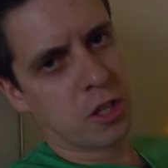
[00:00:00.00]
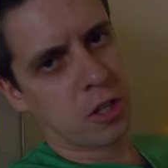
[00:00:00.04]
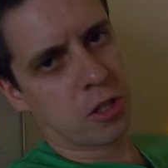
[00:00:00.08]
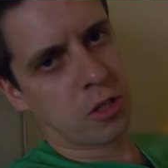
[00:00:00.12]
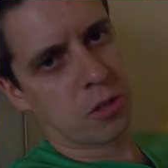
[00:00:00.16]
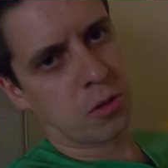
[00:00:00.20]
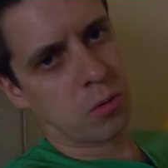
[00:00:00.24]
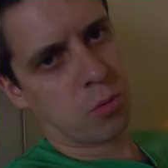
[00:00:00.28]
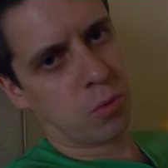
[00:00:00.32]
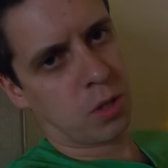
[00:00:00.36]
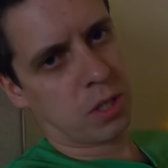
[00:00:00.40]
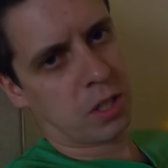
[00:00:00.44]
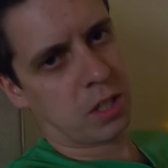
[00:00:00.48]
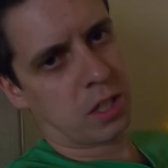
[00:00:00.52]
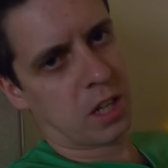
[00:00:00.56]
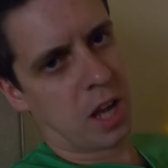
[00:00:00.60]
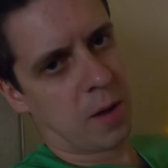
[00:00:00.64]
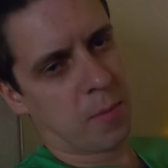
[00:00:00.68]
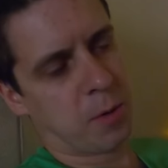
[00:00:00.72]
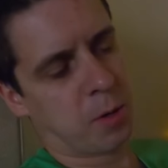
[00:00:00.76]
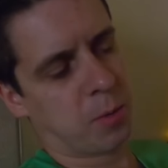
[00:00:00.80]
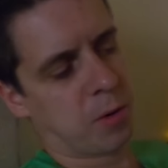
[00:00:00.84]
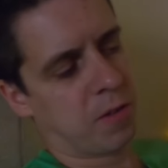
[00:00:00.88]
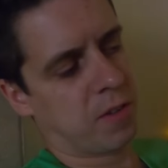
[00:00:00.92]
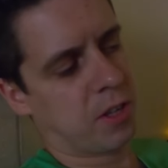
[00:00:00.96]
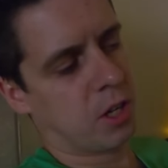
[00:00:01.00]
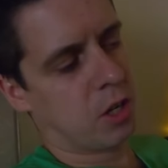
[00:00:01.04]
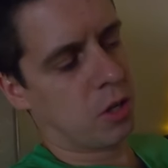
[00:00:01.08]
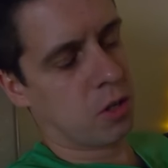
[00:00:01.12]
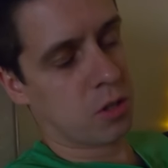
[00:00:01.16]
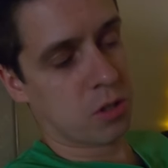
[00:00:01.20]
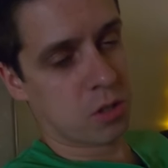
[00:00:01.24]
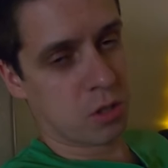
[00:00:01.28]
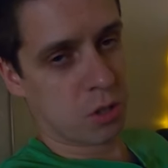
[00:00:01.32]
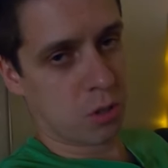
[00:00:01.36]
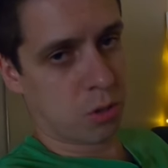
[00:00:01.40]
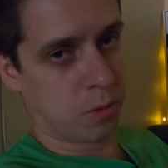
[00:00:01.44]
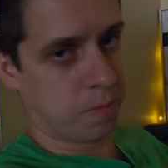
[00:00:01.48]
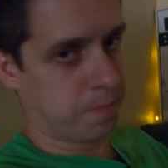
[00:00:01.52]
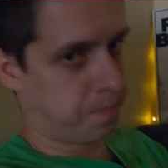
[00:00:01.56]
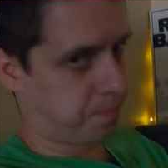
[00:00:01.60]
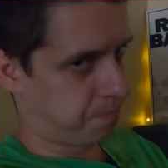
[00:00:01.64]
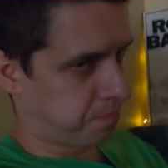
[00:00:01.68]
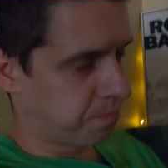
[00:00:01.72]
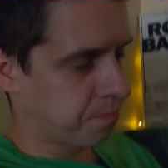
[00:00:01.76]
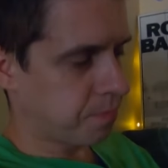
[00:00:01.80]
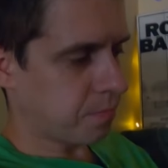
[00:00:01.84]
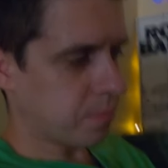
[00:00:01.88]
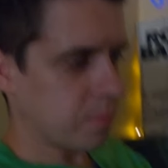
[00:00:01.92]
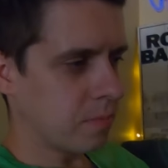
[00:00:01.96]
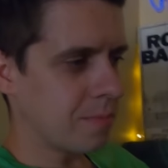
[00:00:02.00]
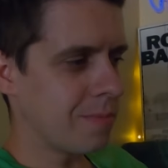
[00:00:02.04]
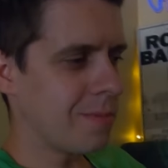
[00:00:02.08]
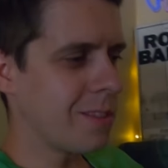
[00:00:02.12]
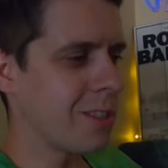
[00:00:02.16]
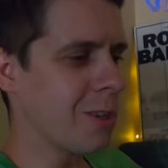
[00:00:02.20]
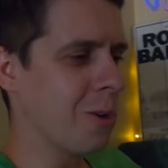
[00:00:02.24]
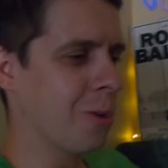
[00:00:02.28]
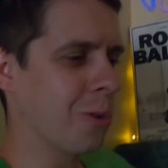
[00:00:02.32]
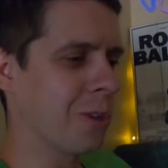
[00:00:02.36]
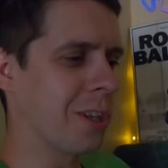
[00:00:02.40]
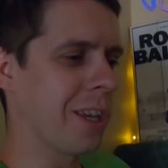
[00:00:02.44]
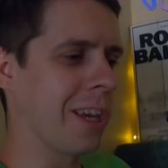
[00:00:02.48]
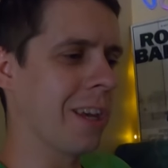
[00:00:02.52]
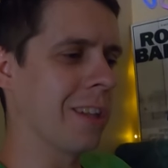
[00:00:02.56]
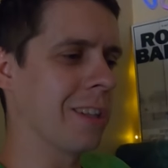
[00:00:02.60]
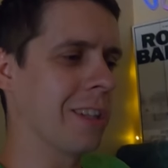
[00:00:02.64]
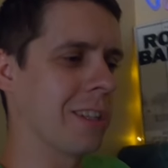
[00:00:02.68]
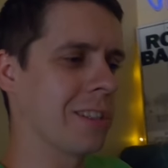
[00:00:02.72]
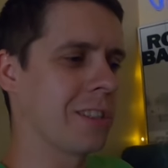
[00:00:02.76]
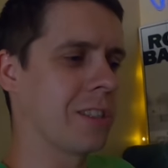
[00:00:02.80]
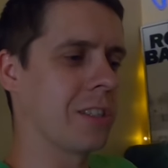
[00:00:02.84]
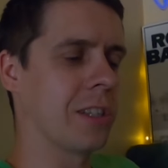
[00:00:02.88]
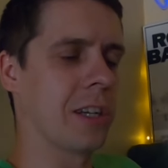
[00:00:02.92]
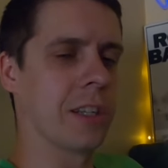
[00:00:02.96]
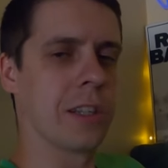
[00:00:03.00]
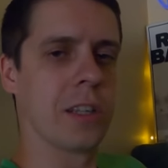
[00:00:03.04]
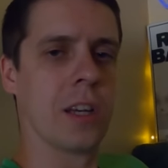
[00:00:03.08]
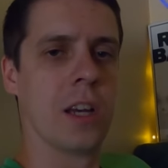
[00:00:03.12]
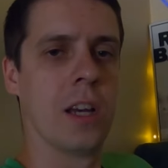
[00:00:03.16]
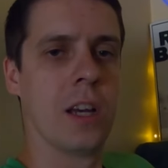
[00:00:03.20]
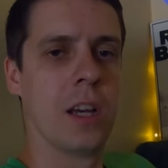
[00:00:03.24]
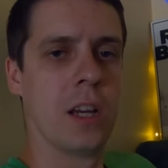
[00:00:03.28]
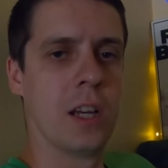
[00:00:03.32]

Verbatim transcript: it one time in my video, so okay, let's start.